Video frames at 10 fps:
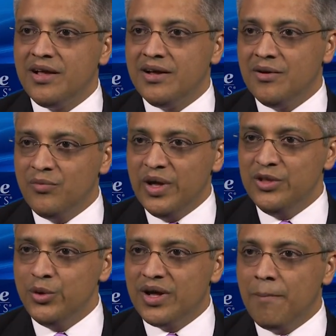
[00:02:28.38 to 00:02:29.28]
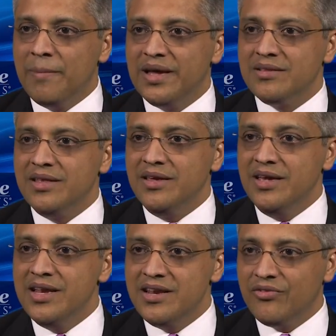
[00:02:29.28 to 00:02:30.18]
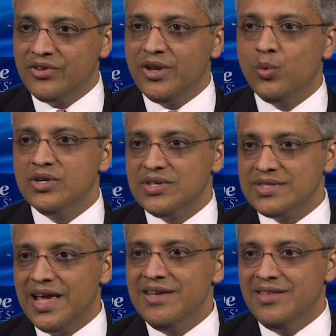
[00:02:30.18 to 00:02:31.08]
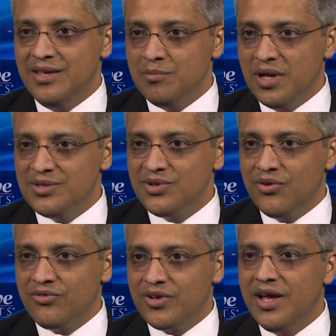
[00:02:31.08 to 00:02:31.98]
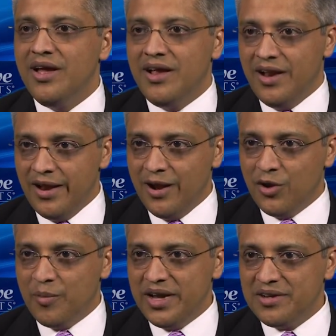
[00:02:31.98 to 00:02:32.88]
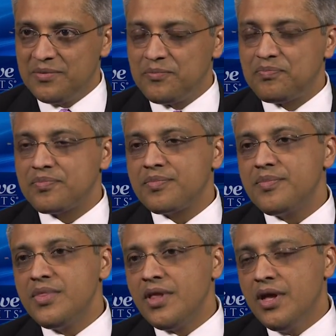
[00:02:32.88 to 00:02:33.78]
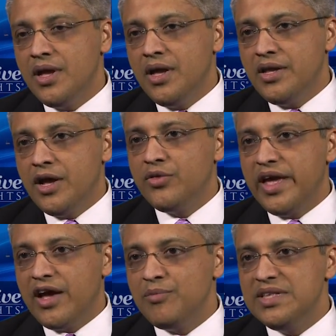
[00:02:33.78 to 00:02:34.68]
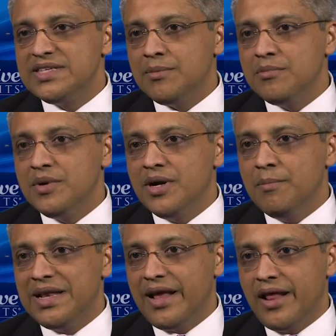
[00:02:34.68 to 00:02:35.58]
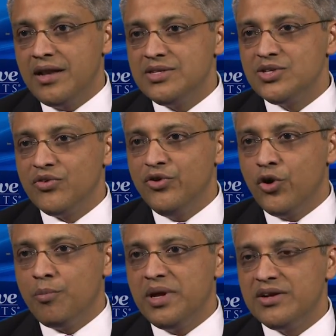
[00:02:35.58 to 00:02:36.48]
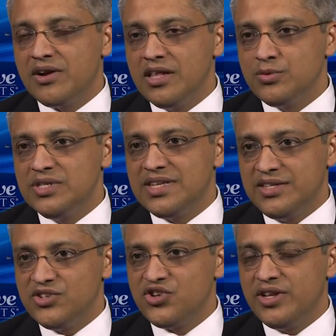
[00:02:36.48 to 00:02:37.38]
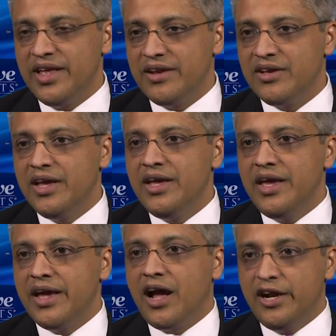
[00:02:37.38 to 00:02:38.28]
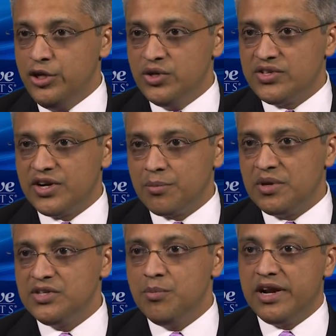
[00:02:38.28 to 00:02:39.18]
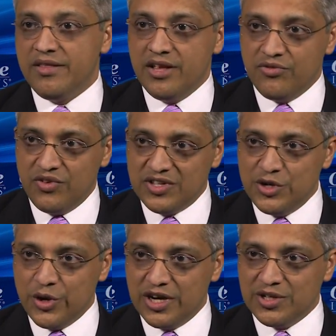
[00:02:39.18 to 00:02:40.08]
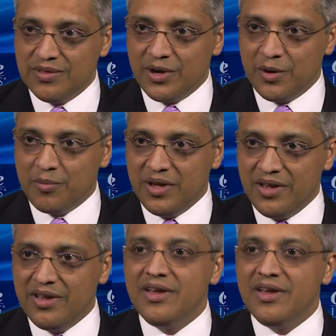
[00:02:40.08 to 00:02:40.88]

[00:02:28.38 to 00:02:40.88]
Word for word: um, when you compare the indefinite versus 18 months of lenalidomide. Now there have been some uh, meta-analysis of European trials which suggested that a continuous therapy is better than a fixed duration therapy.